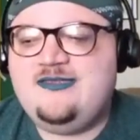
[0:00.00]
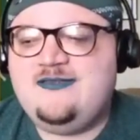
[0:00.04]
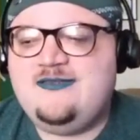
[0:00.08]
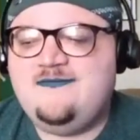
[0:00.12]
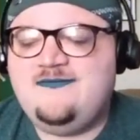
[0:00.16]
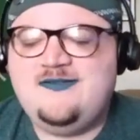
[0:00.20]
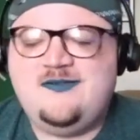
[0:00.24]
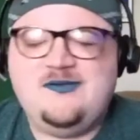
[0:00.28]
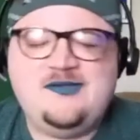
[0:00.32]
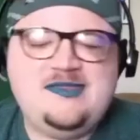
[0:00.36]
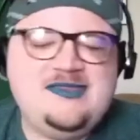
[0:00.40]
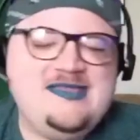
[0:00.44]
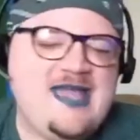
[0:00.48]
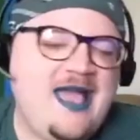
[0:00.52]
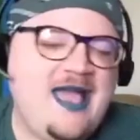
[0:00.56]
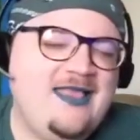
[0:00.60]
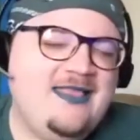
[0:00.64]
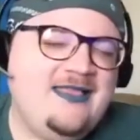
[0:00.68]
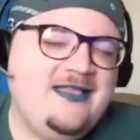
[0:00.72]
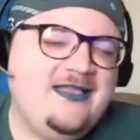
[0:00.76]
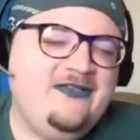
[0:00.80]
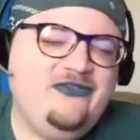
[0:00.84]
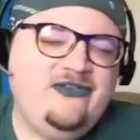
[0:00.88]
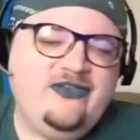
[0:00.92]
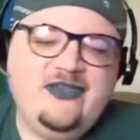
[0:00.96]
of
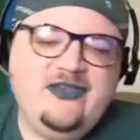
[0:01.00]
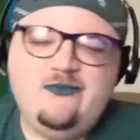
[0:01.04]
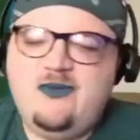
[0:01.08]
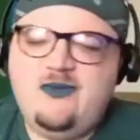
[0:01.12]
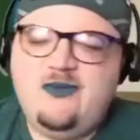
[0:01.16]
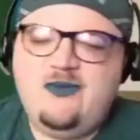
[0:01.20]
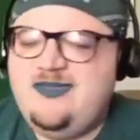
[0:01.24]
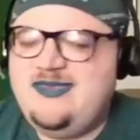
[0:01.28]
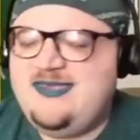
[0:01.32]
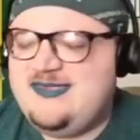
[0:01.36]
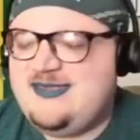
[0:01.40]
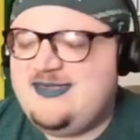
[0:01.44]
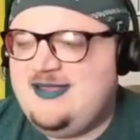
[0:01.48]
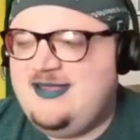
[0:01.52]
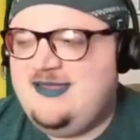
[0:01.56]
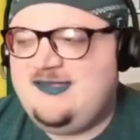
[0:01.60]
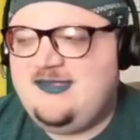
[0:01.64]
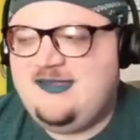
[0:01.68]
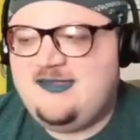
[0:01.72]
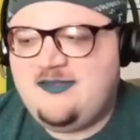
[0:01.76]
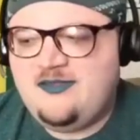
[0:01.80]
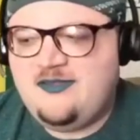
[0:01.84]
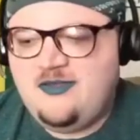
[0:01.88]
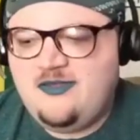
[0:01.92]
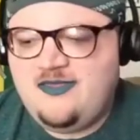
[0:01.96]
sociology, women's studies,
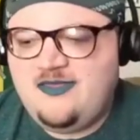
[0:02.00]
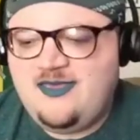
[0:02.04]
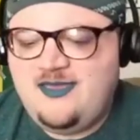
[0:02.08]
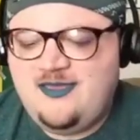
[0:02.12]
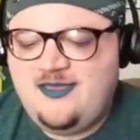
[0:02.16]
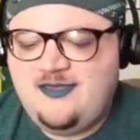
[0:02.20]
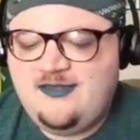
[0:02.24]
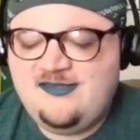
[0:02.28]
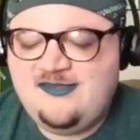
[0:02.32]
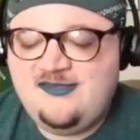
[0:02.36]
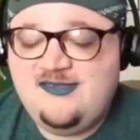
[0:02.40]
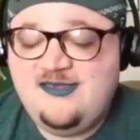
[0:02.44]
these other things.